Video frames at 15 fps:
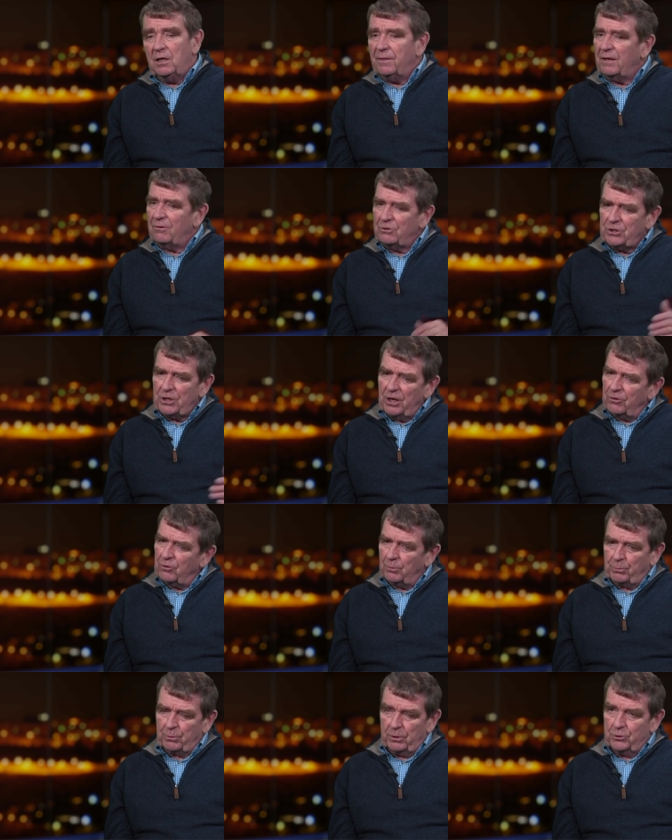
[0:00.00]
There is
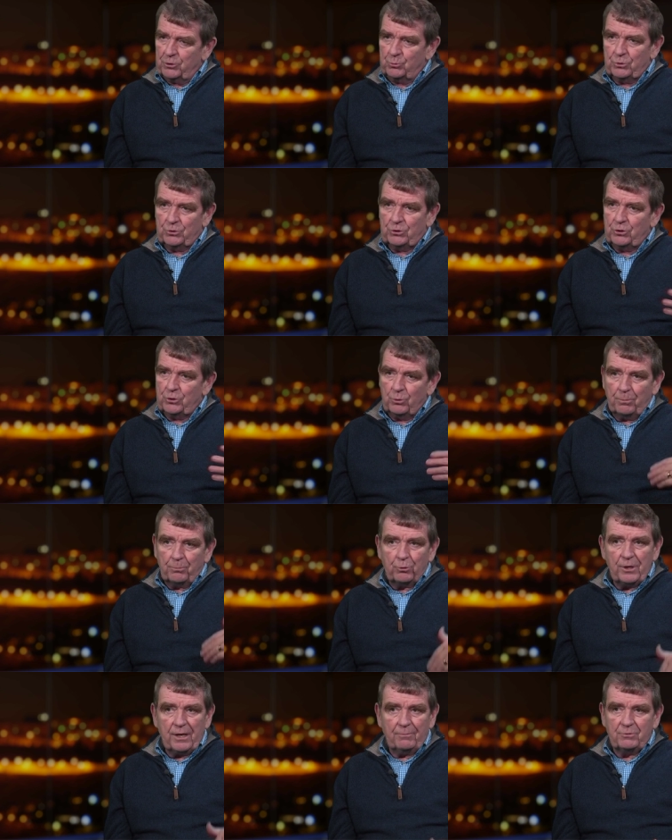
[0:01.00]
another approach which to do a
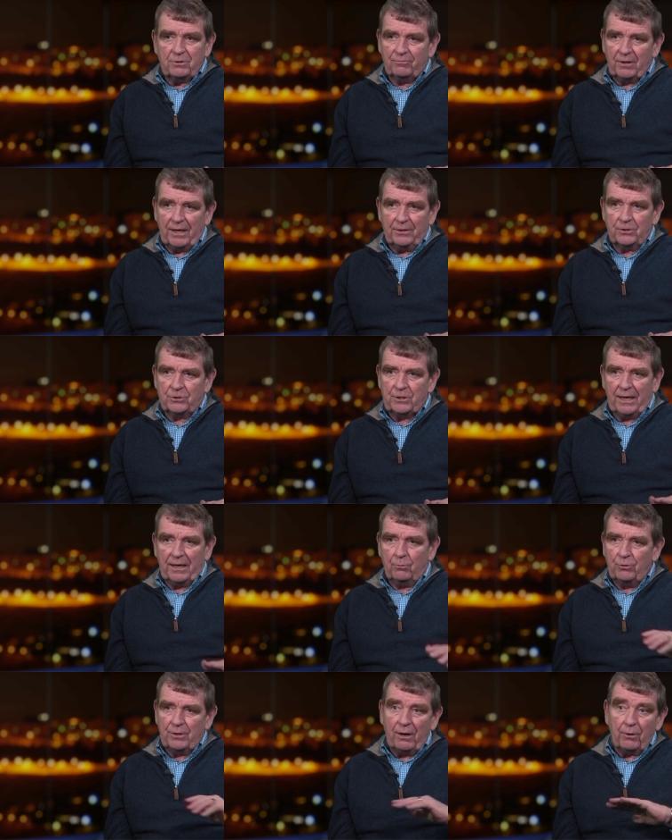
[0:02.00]
preemptive land attack
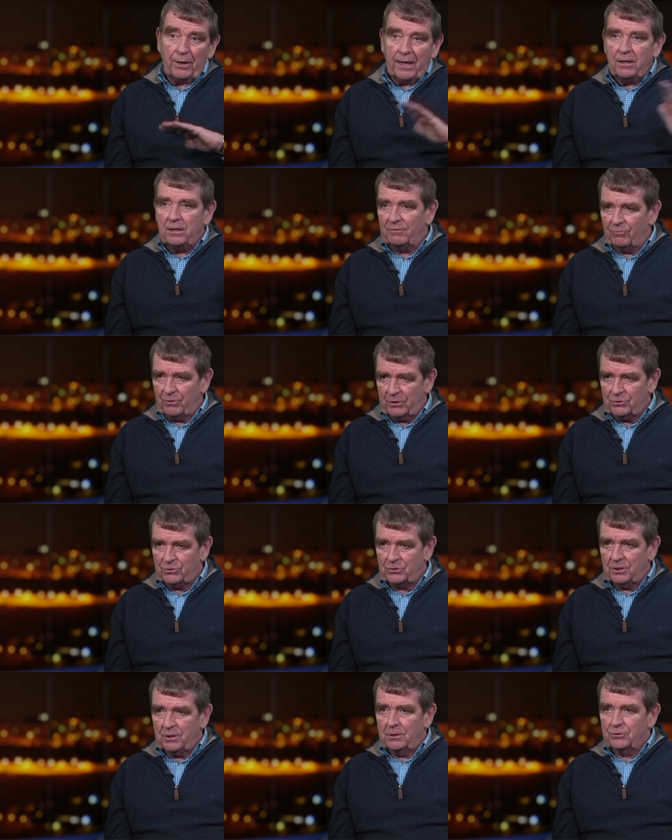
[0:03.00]
without any of
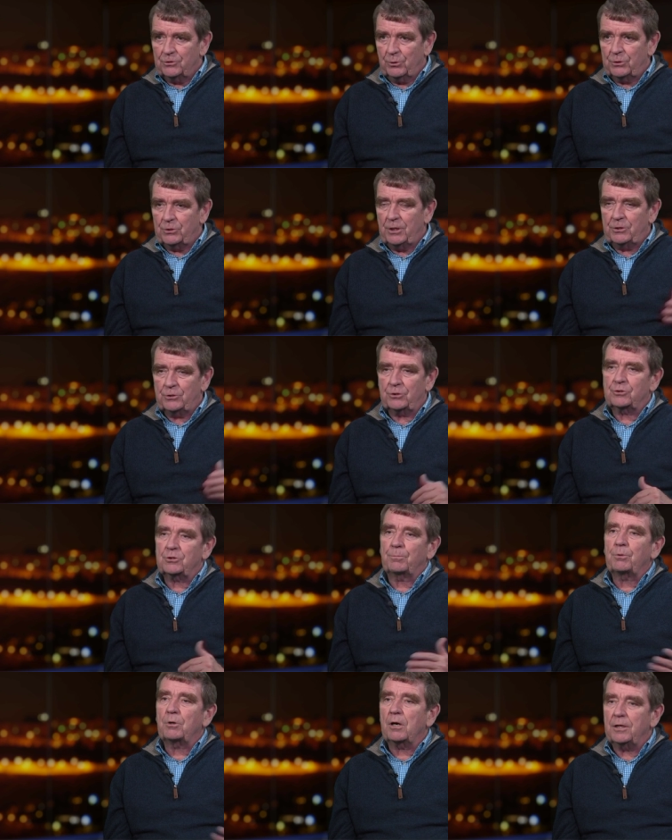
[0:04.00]
this, so it, it's a
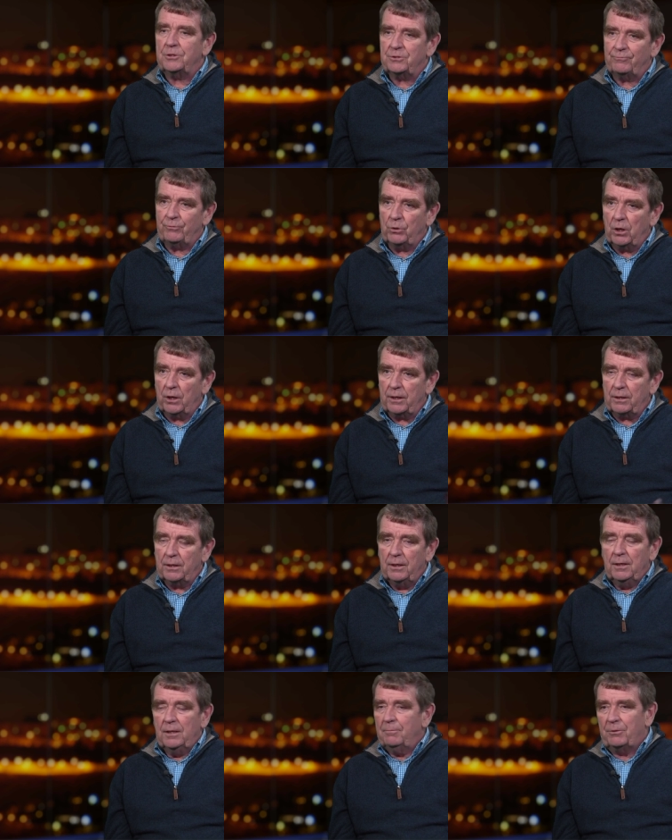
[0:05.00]
surprise if you like.
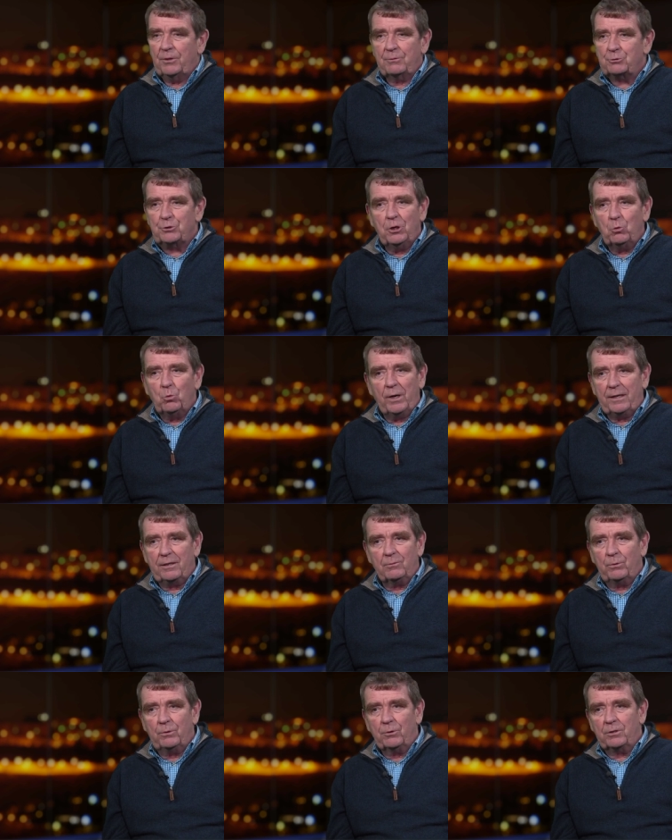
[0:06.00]
But there was no way
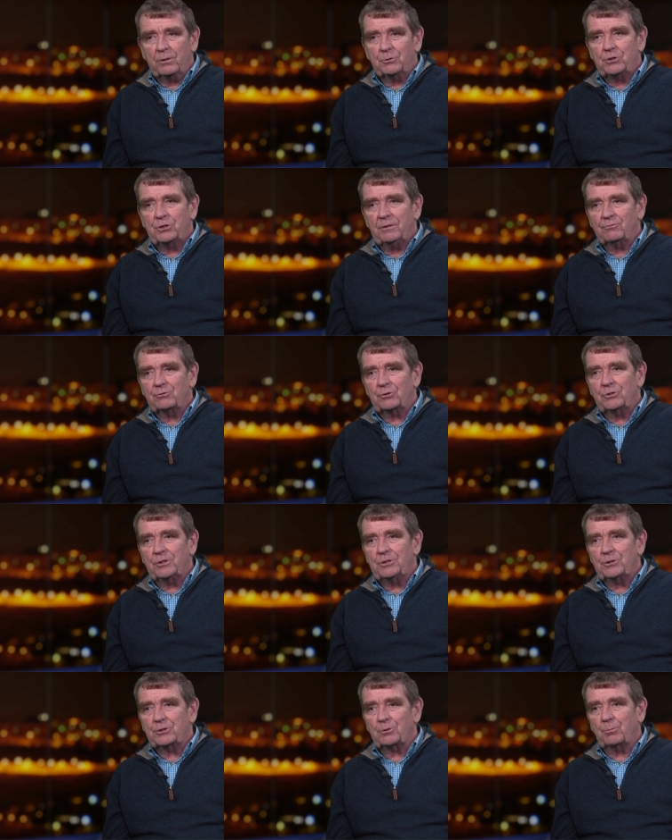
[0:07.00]
that we were going to achieve
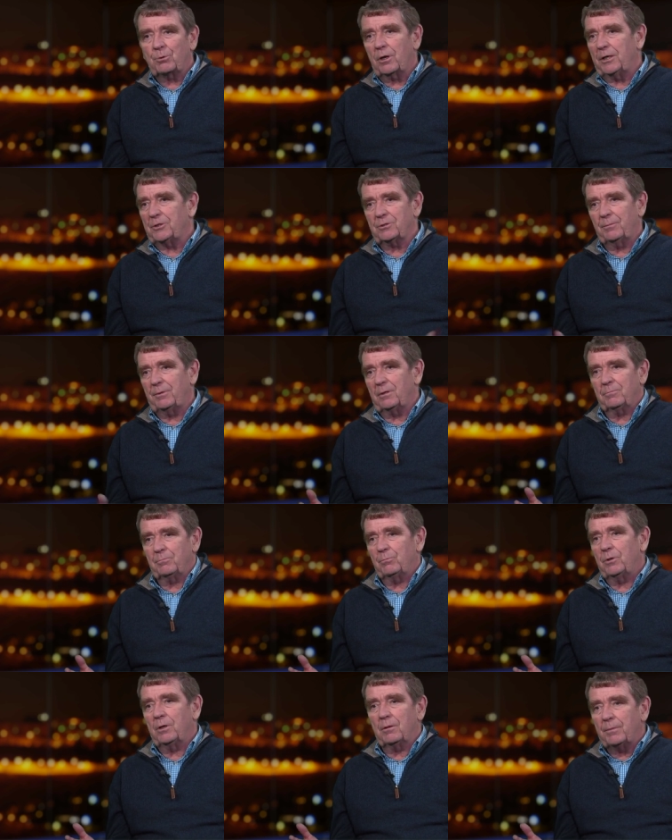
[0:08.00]
strategic surprise. I mean, it
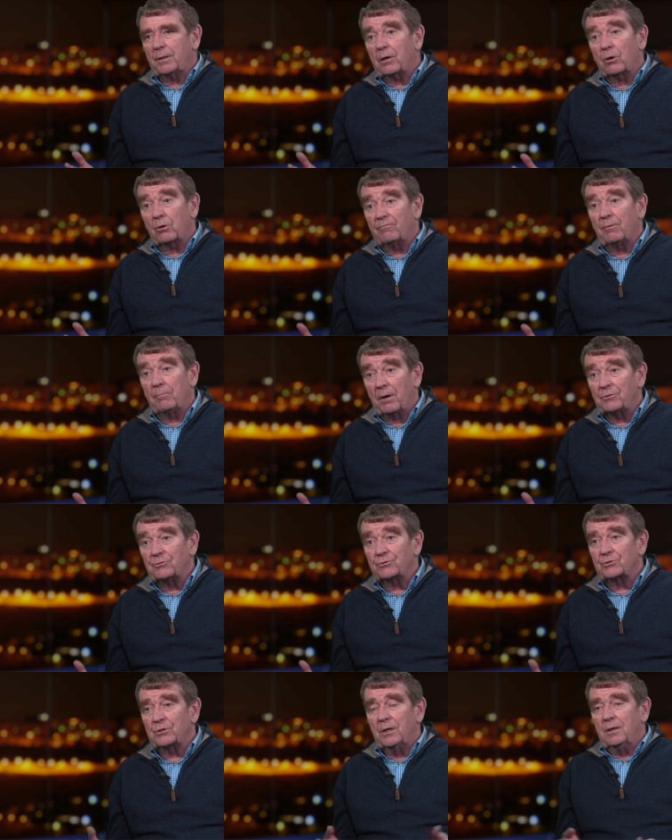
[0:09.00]
you know, been going on for
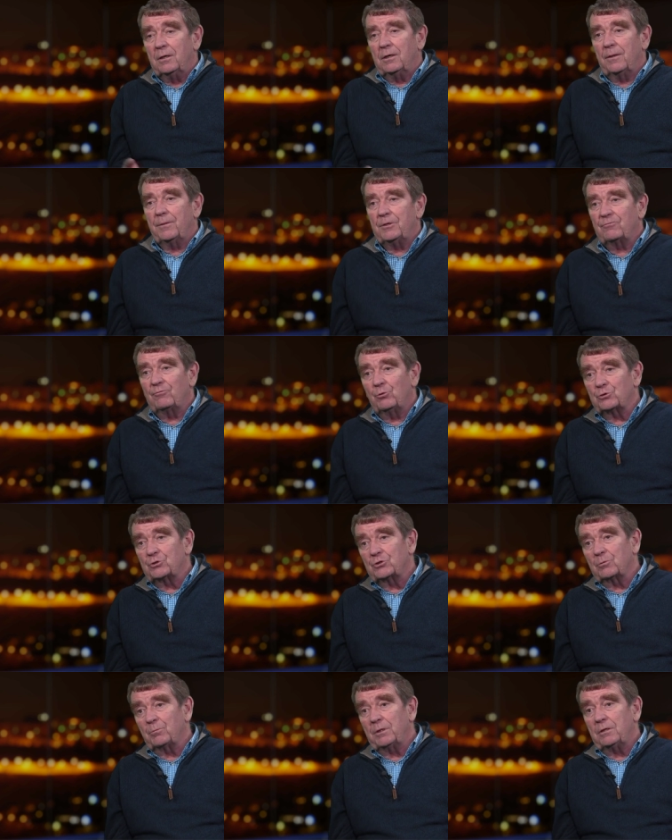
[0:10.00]
months and these
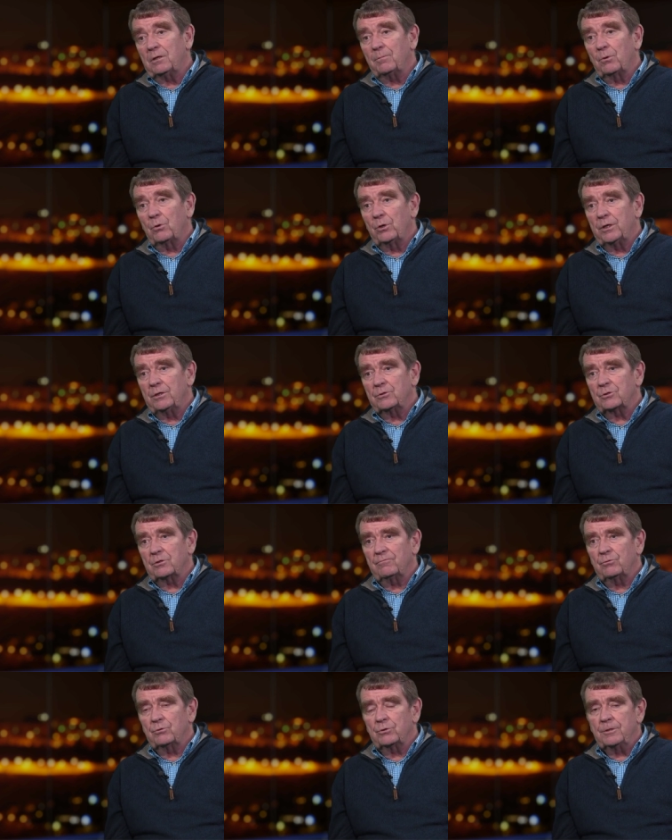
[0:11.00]
forces have been deployed and so
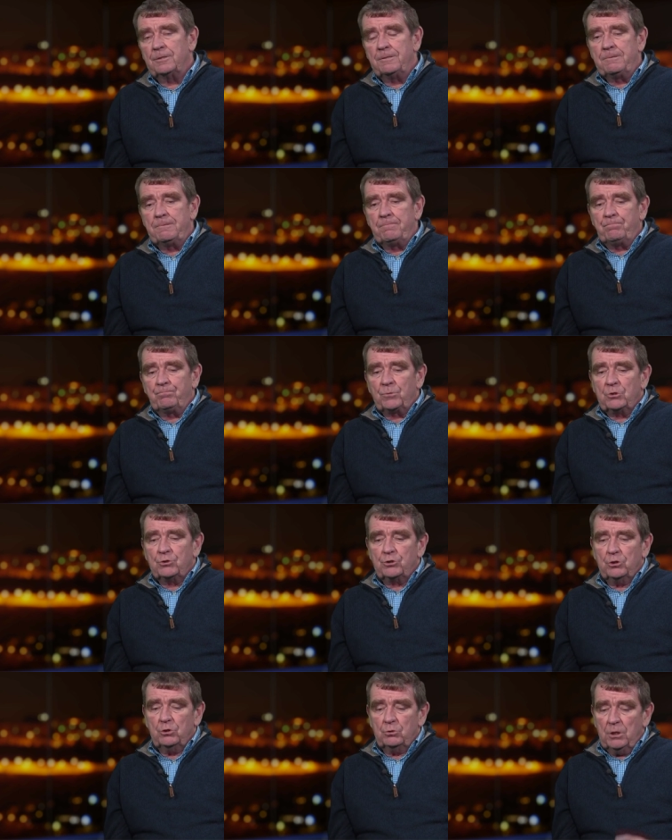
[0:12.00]
forth.
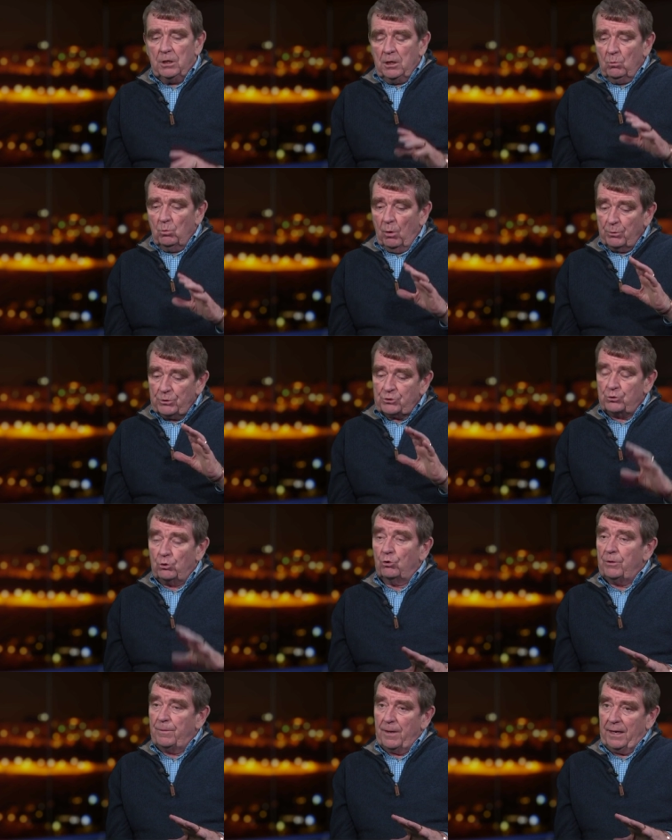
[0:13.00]
So what we
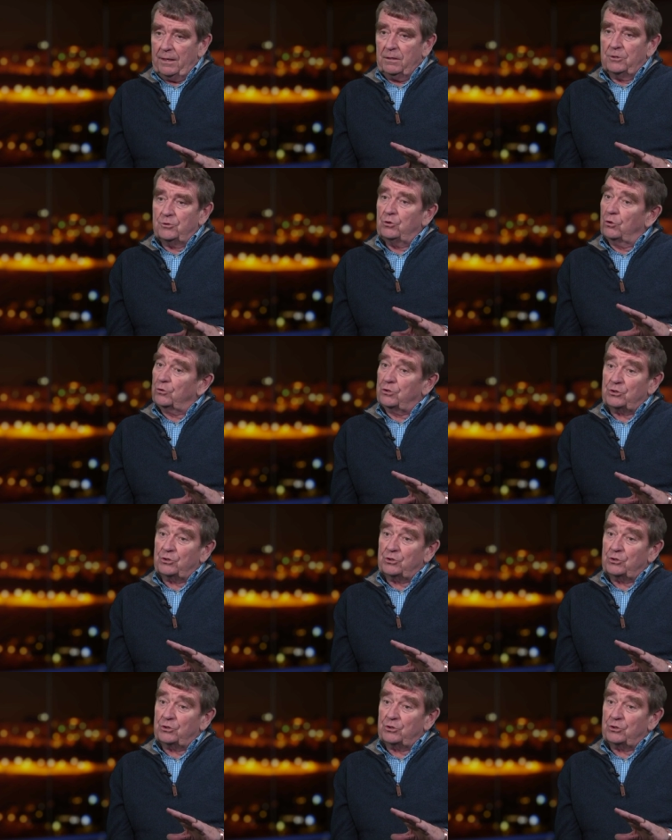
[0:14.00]
saw in that is not